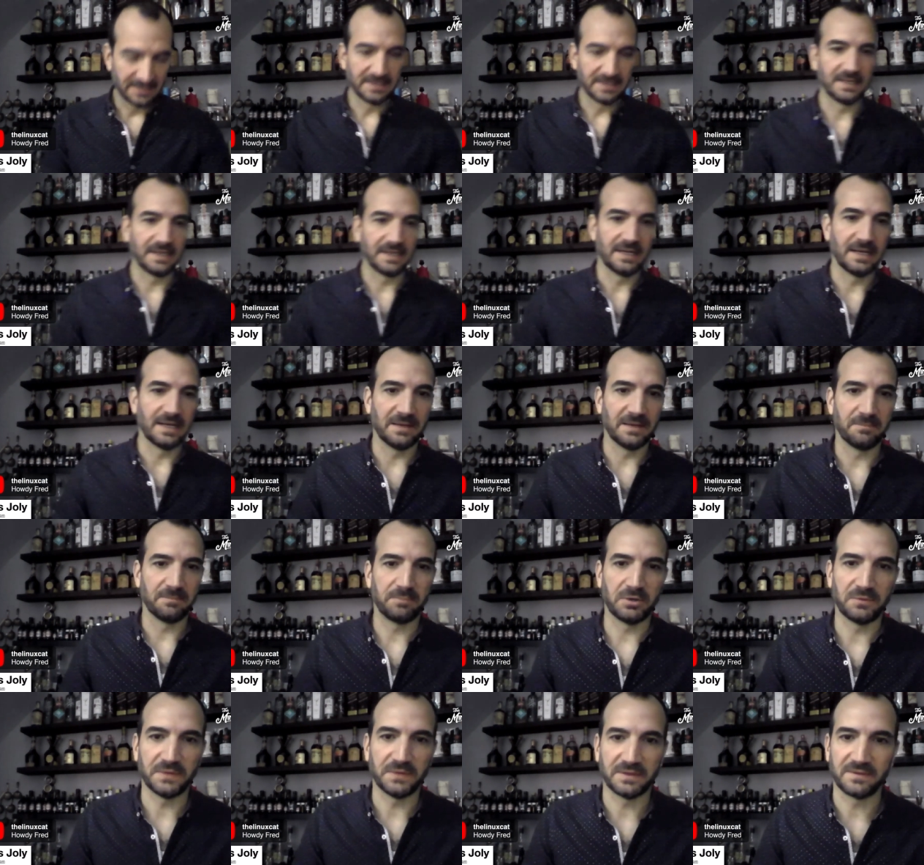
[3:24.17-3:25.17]

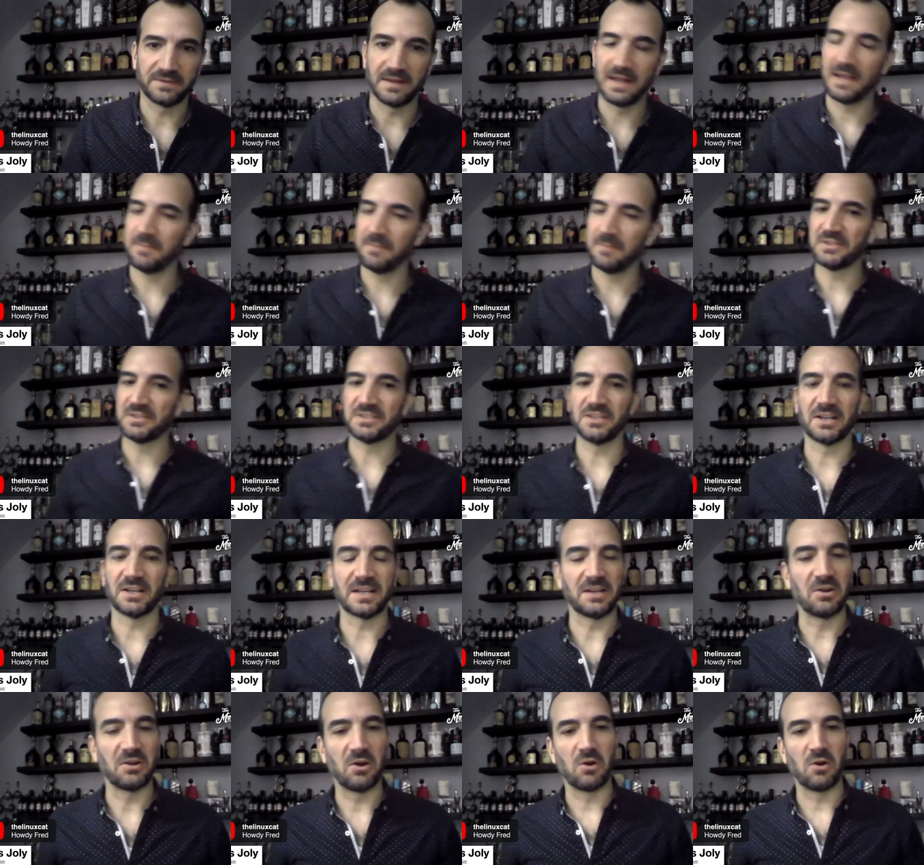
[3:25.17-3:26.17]
Perfect time. You're stuck
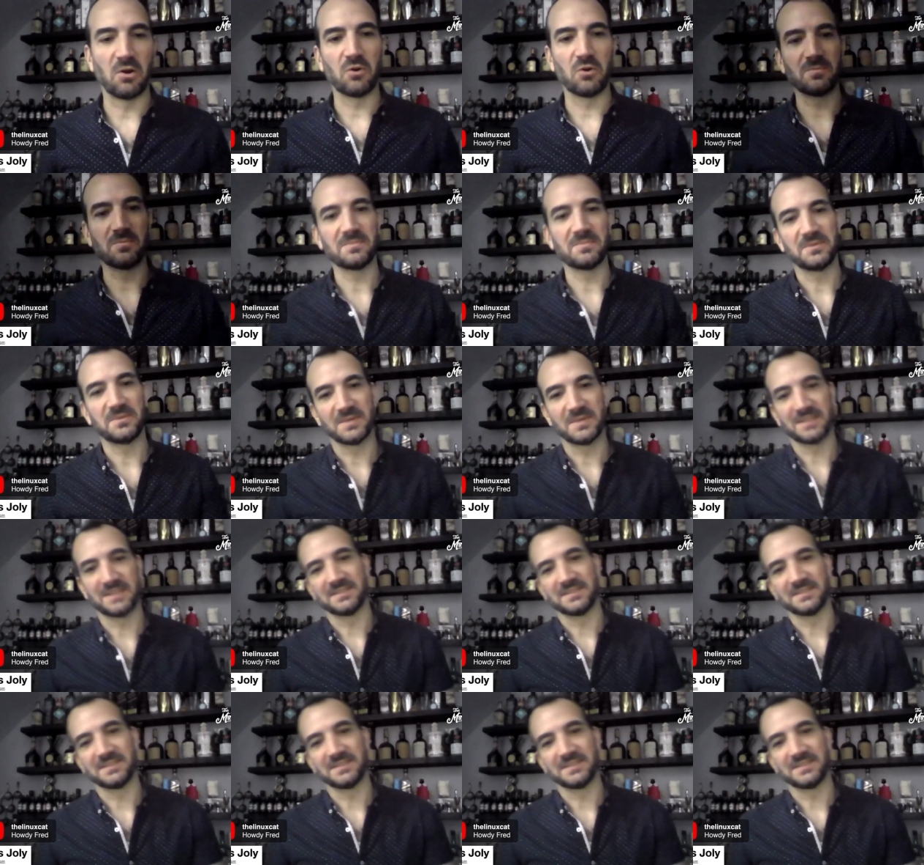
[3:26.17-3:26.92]
at home. You want to